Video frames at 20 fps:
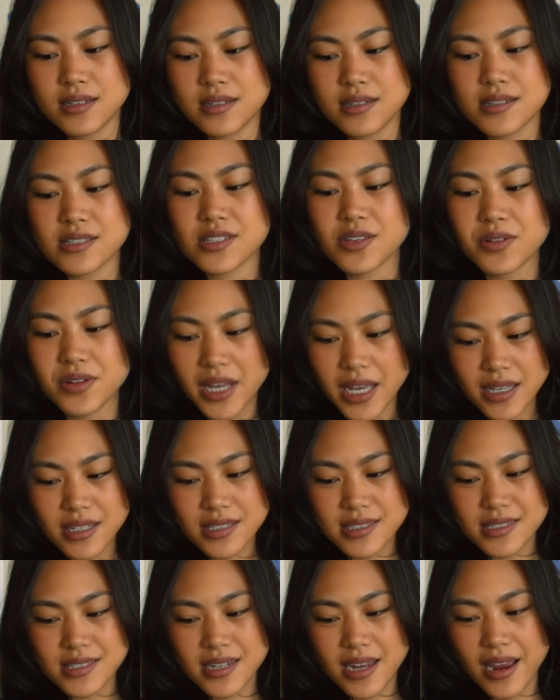So
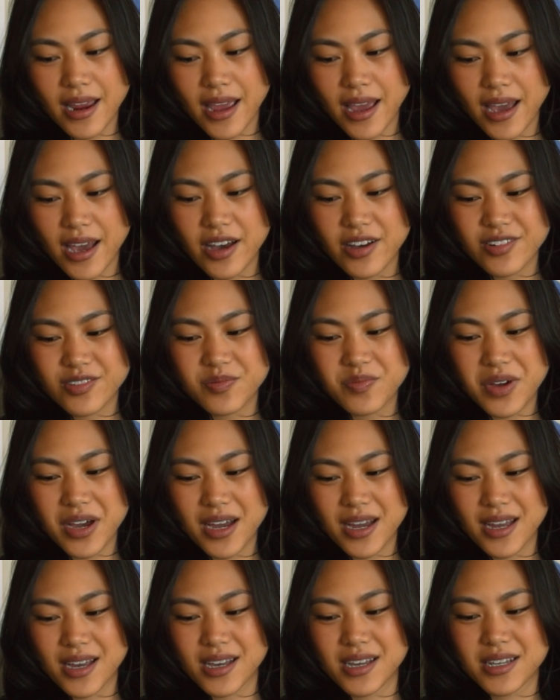next I have
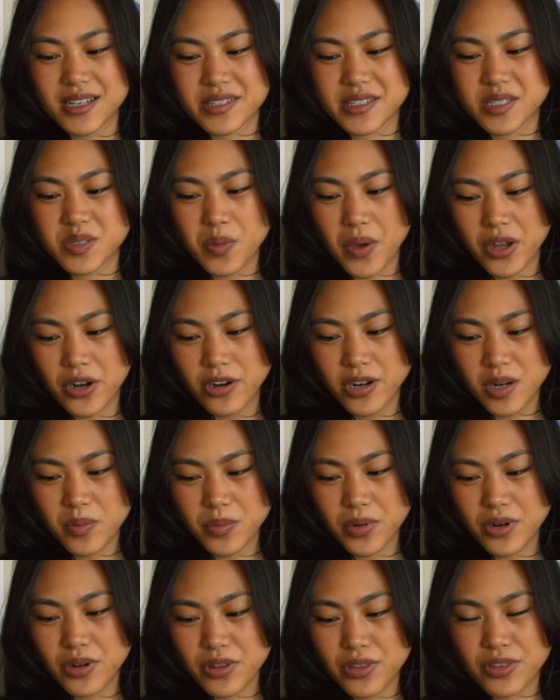my sweater
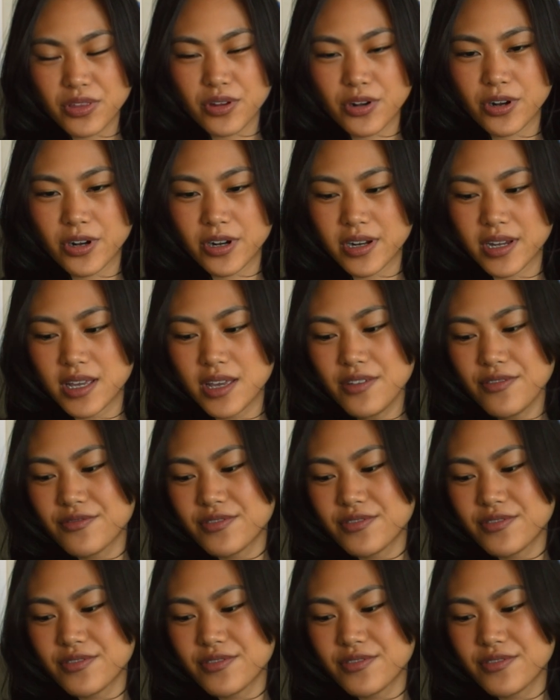number 30